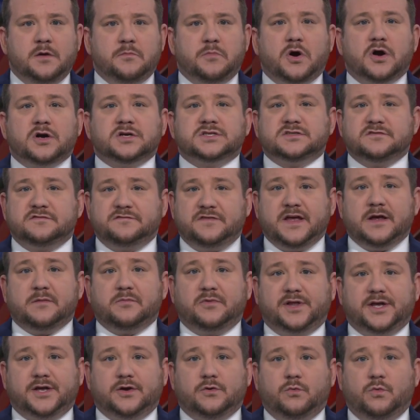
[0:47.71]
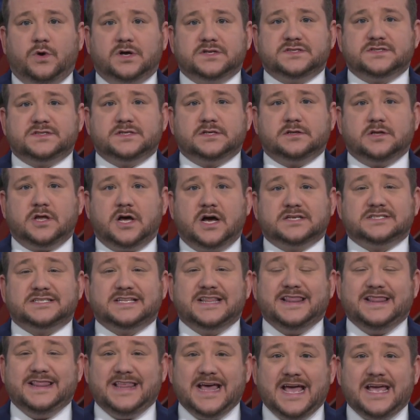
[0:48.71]
Parks' family wants the loss
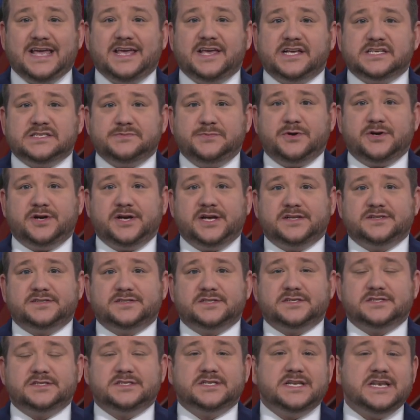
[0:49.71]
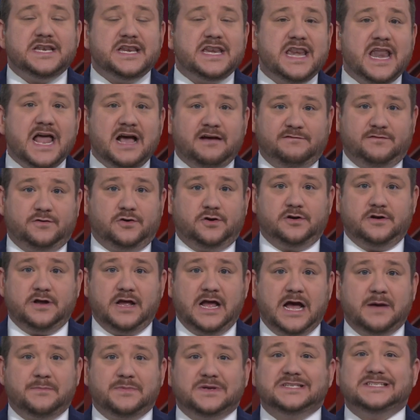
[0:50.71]
they experienced to never
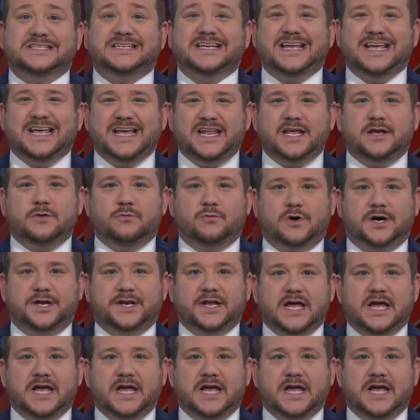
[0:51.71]
happen to anyone